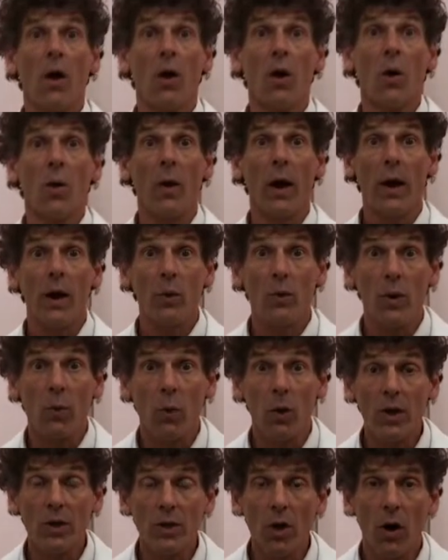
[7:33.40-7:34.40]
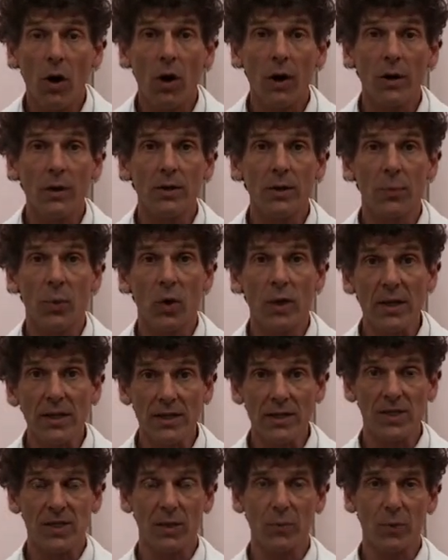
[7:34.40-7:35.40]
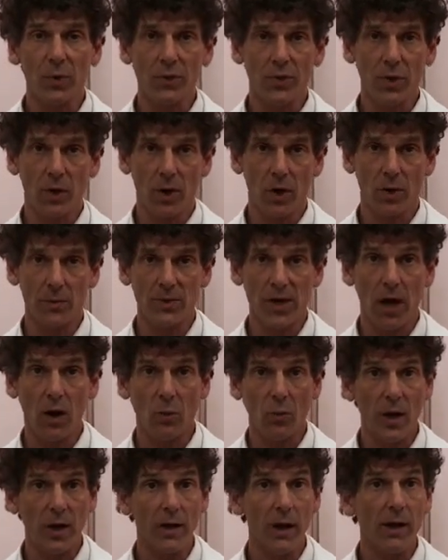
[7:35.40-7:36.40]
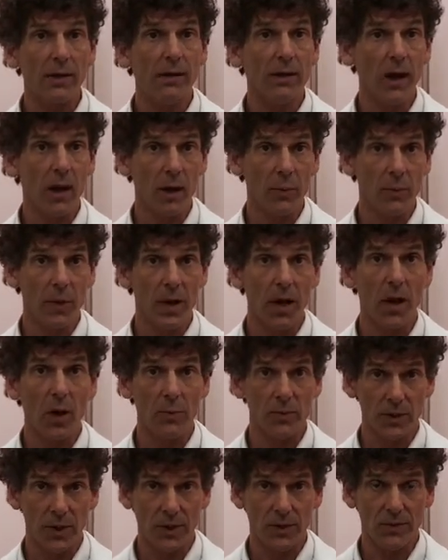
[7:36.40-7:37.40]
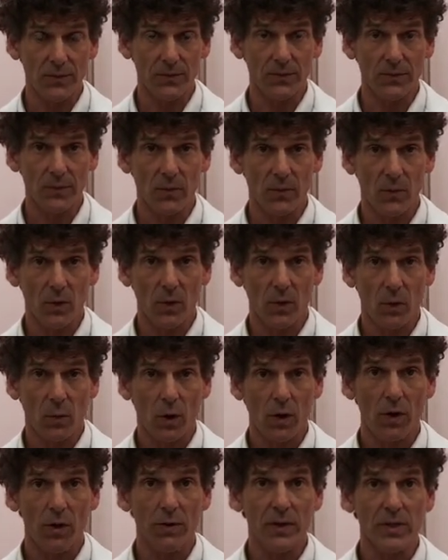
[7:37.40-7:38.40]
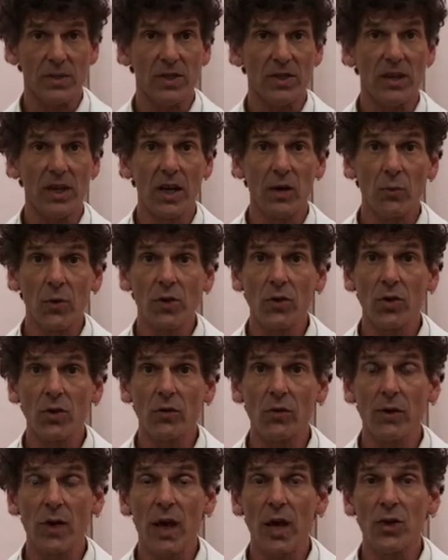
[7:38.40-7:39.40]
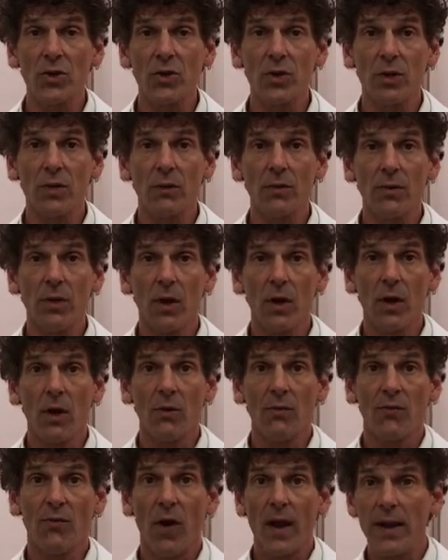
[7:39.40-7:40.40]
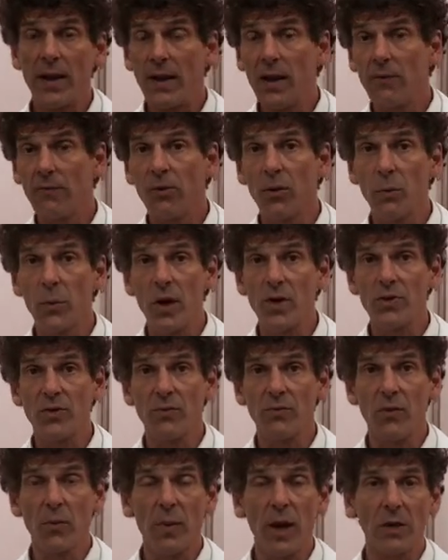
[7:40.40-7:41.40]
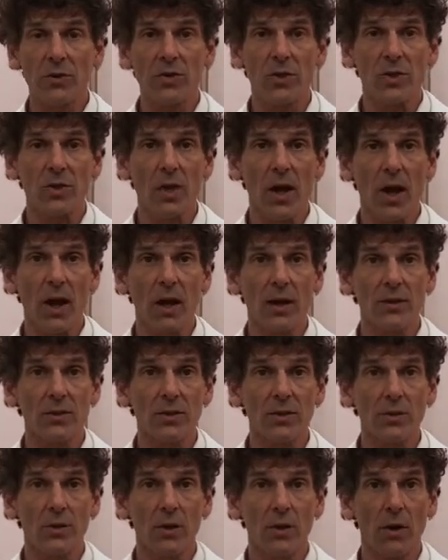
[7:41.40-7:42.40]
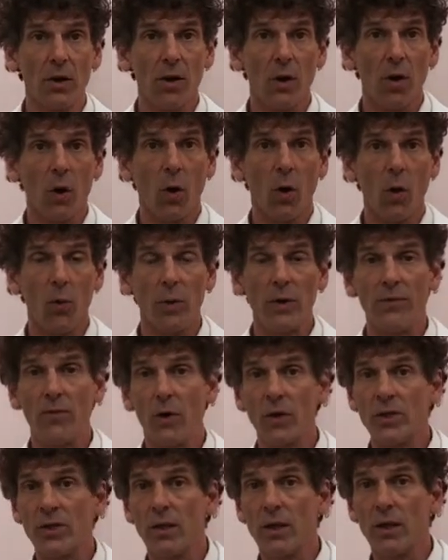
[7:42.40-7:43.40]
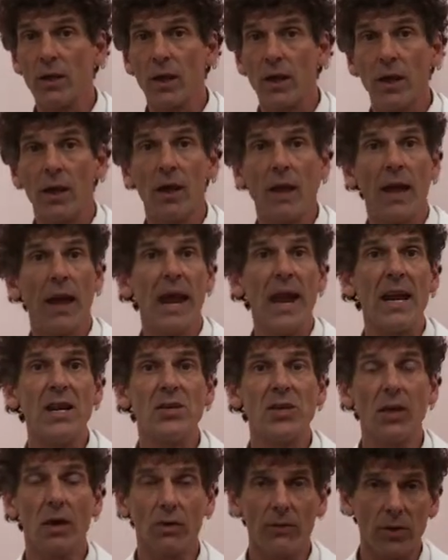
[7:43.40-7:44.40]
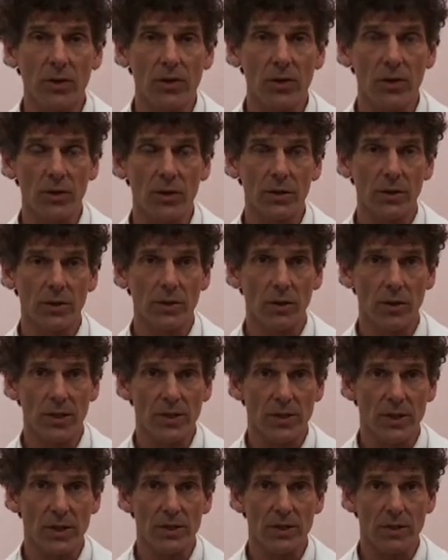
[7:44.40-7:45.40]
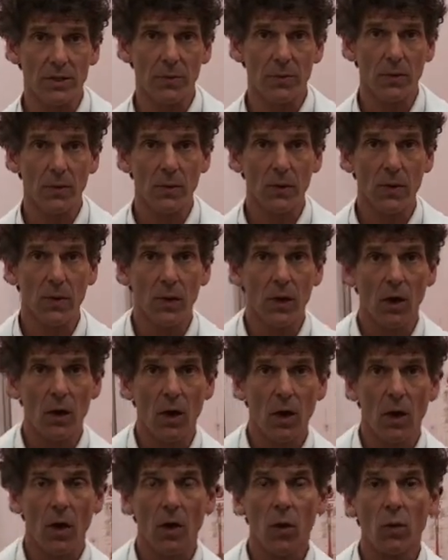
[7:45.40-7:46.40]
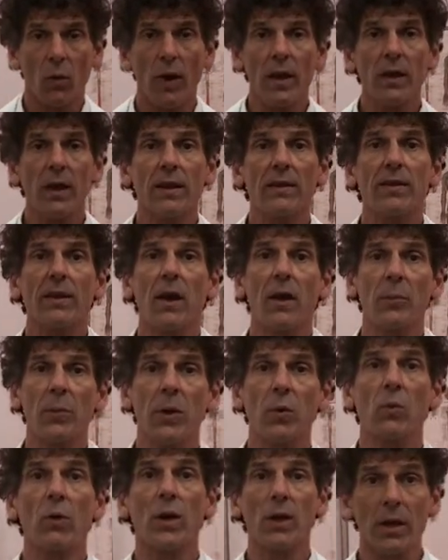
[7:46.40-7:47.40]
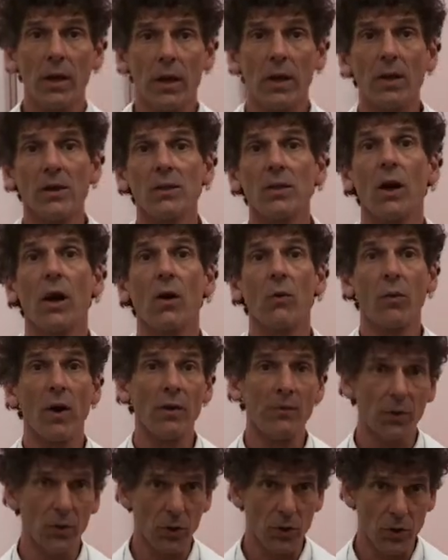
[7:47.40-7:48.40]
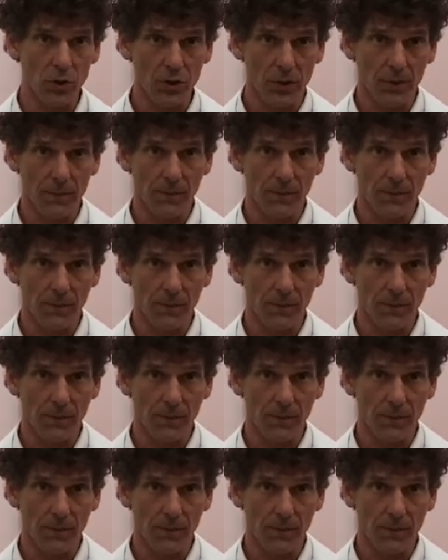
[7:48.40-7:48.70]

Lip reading: Well, we worked hard to put into simple terms how red light therapy helps us, whether it's skin rejuvenation, fighting inflammation from exercise, or reversing the aging of our circulatory system. Red light therapy really is a revolution.